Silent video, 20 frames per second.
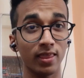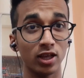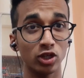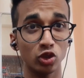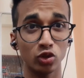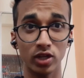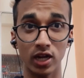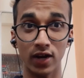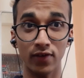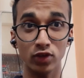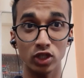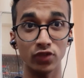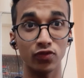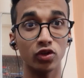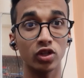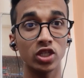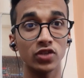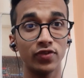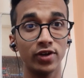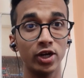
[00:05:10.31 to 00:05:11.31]
So that was it
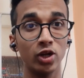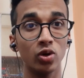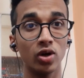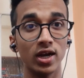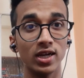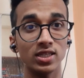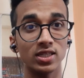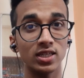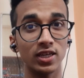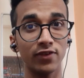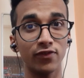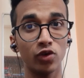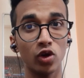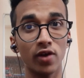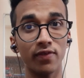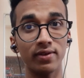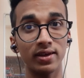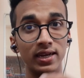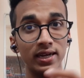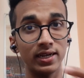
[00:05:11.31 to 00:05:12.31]
for this video, guys. If you
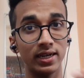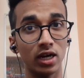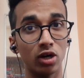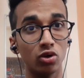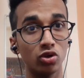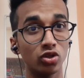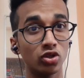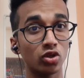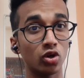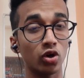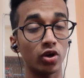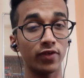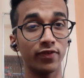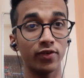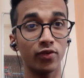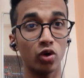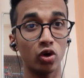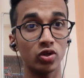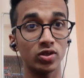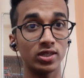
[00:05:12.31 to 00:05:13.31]
have any doubts or if
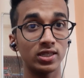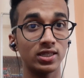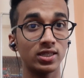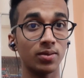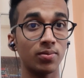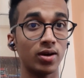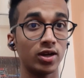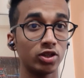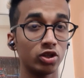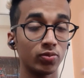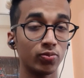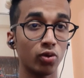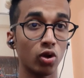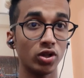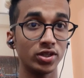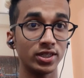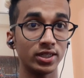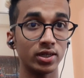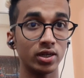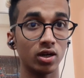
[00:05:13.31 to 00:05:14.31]
you want to see some other
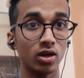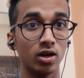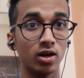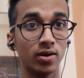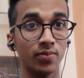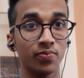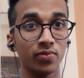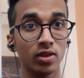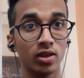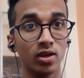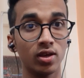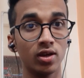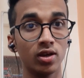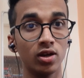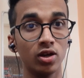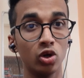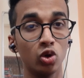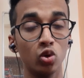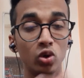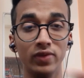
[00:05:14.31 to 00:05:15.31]
project,
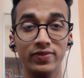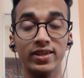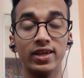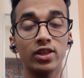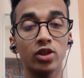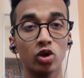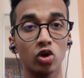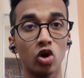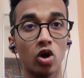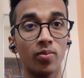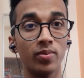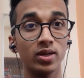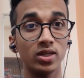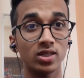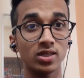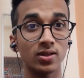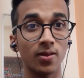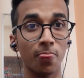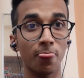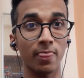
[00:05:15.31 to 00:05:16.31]
do leave that in the
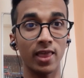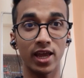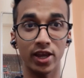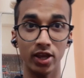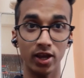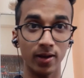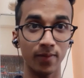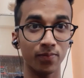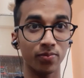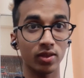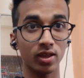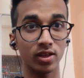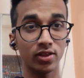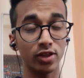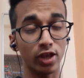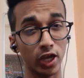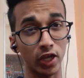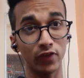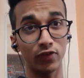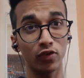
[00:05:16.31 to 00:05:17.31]
comments. And yeah,
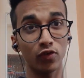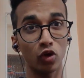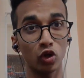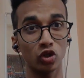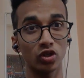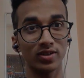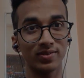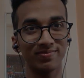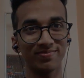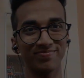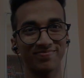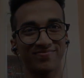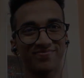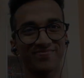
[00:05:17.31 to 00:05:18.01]
thank you for watching.